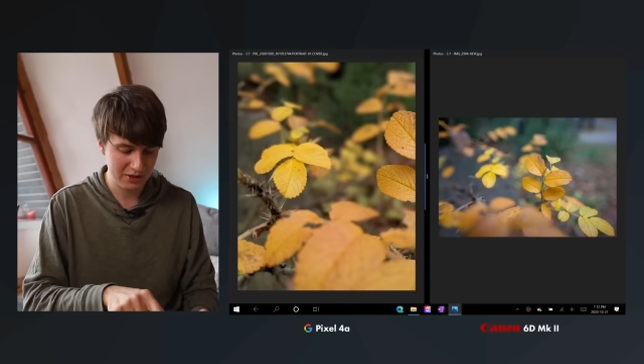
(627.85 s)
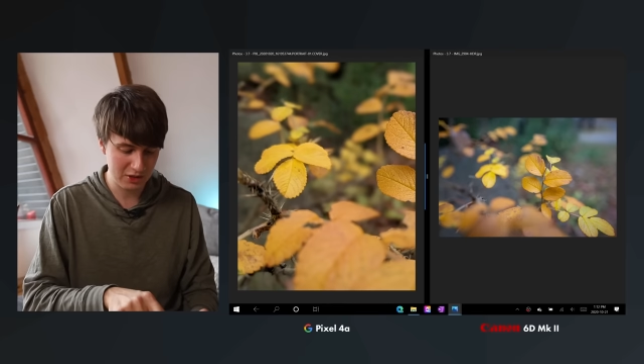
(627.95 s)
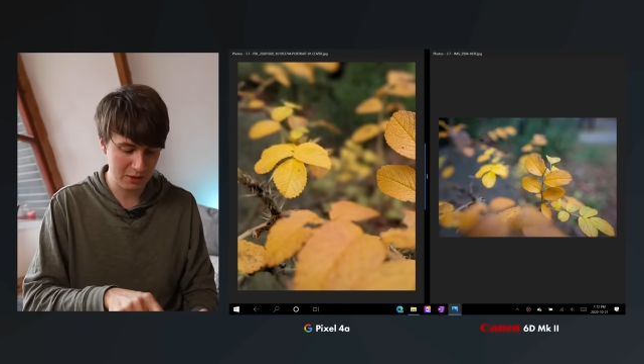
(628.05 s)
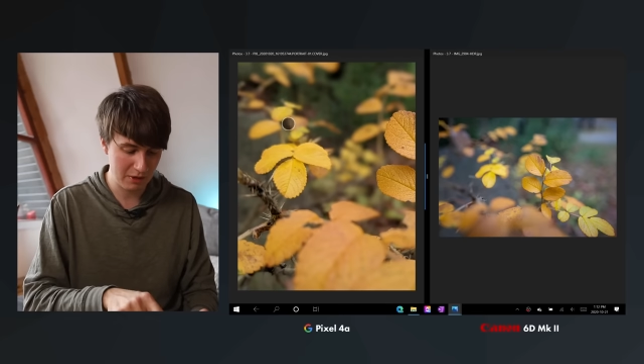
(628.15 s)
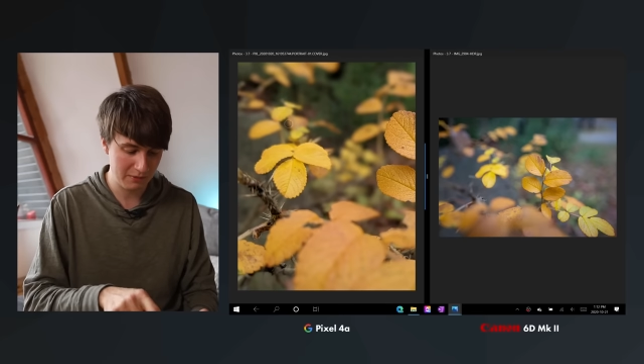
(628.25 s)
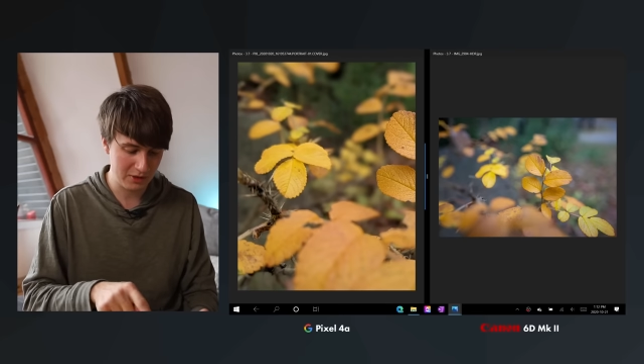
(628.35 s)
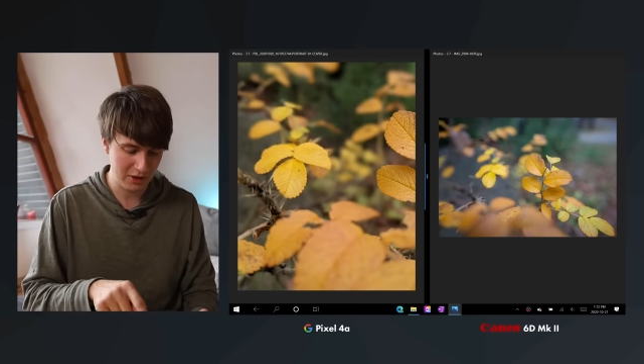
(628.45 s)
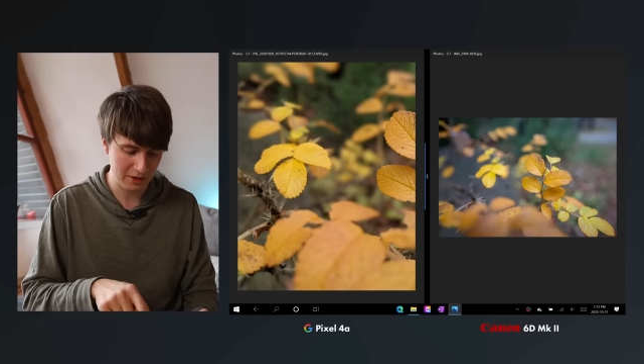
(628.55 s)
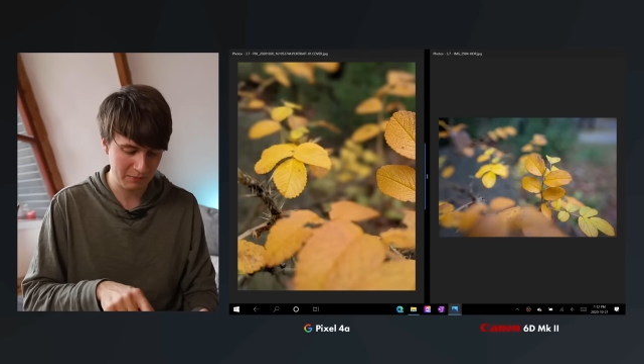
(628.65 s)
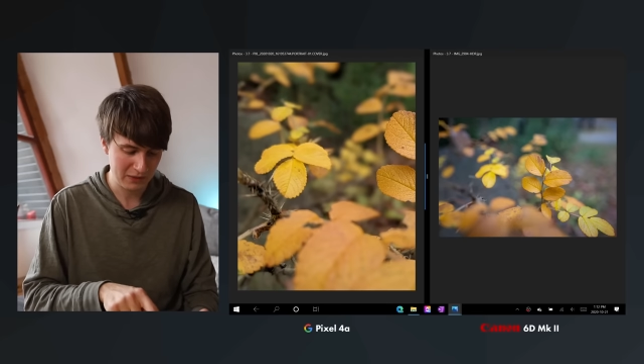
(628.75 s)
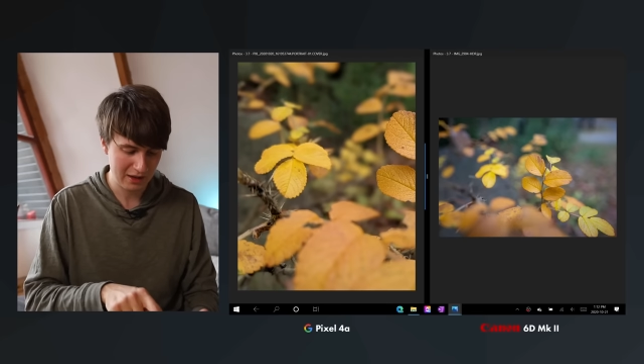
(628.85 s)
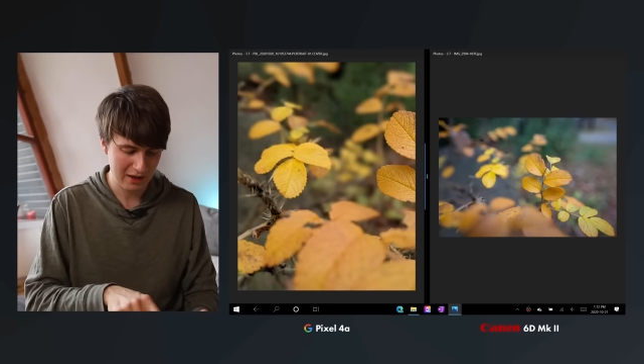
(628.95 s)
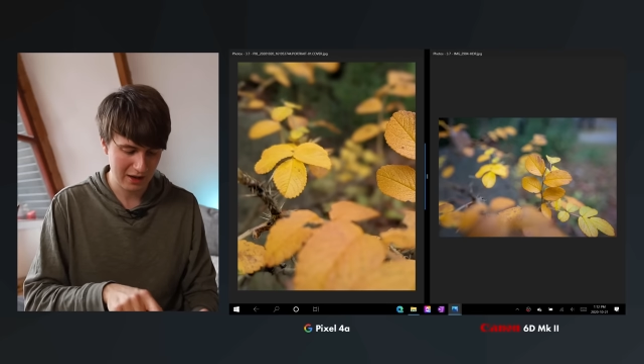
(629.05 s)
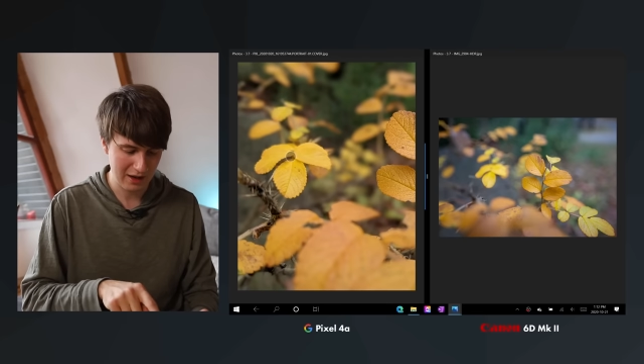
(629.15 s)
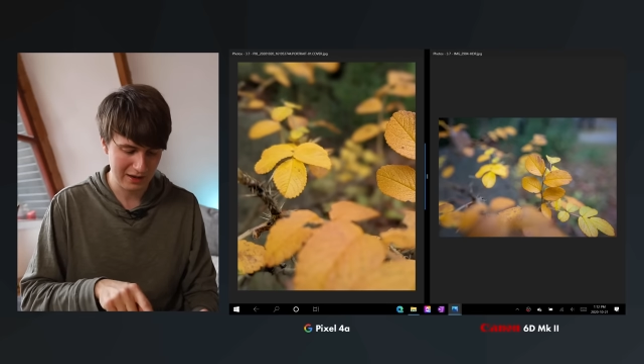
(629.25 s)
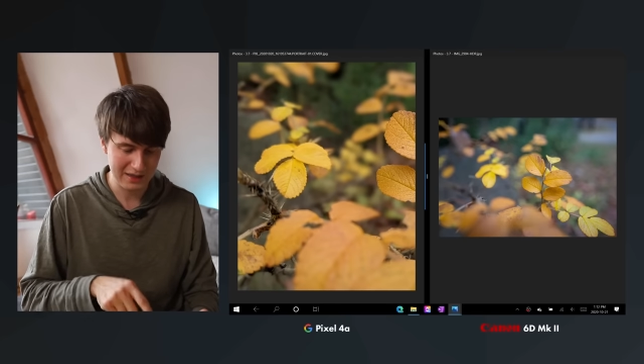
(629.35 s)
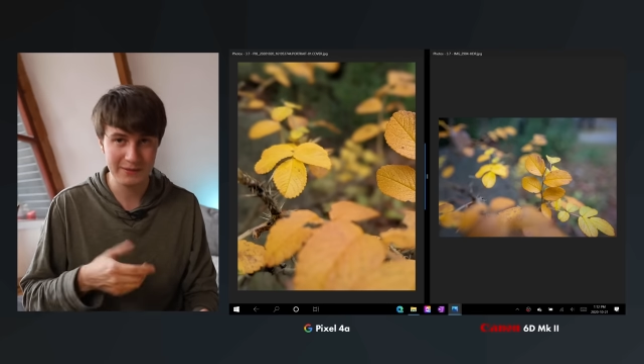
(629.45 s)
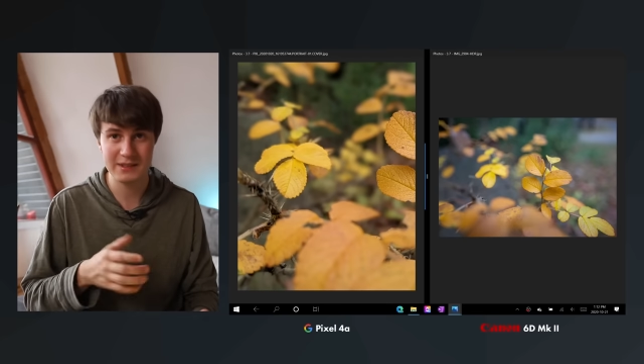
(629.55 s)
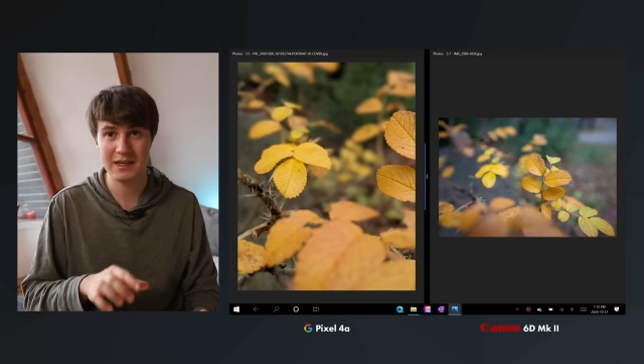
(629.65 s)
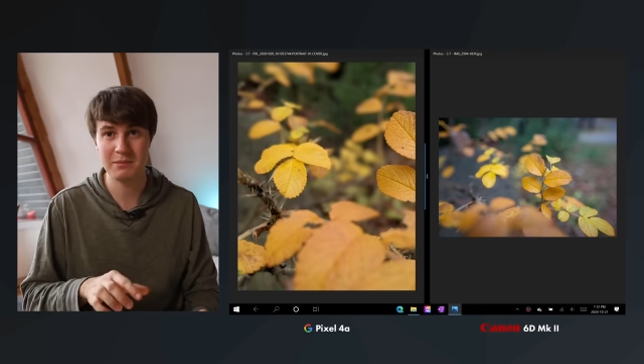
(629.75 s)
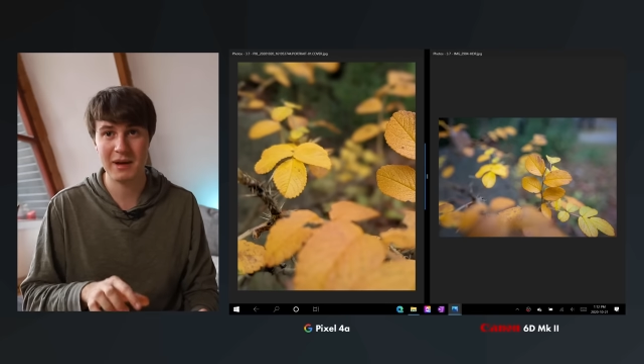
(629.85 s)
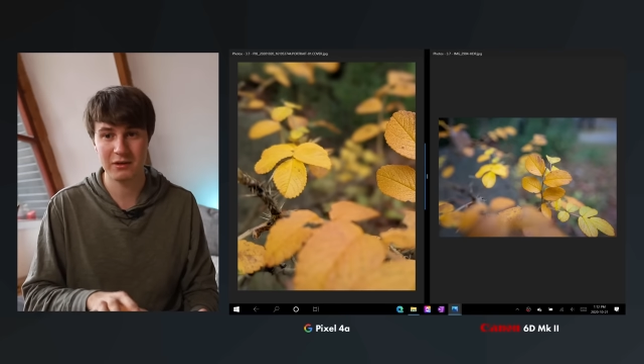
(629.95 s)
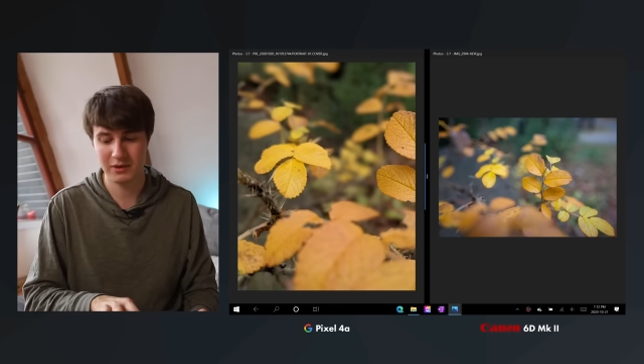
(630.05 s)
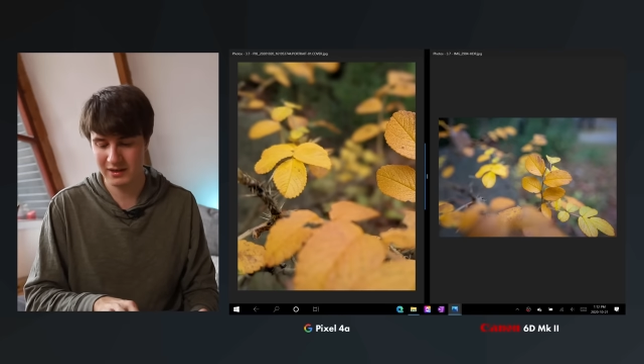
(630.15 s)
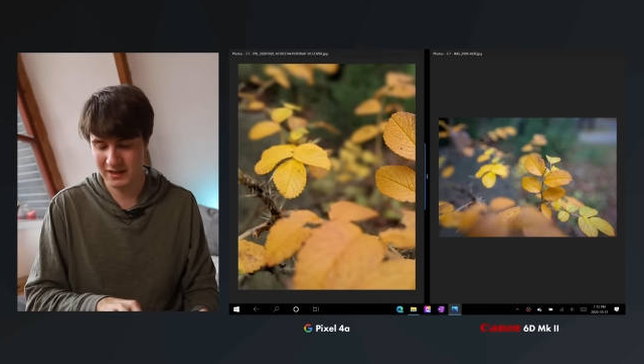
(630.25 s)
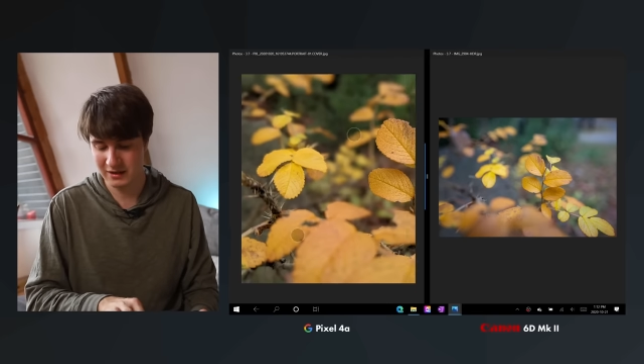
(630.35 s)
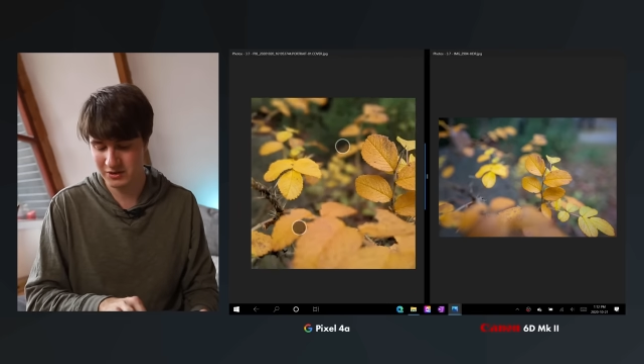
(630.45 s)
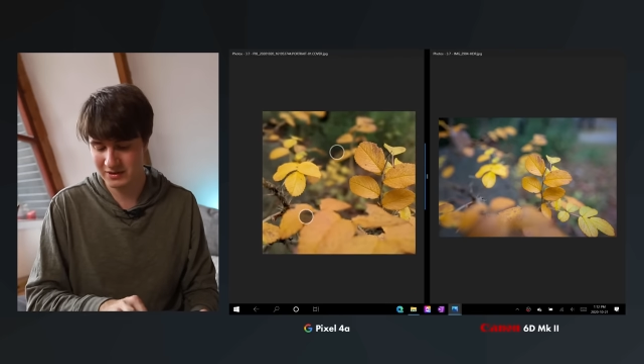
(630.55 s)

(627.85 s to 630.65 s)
some of the leaves in the background here.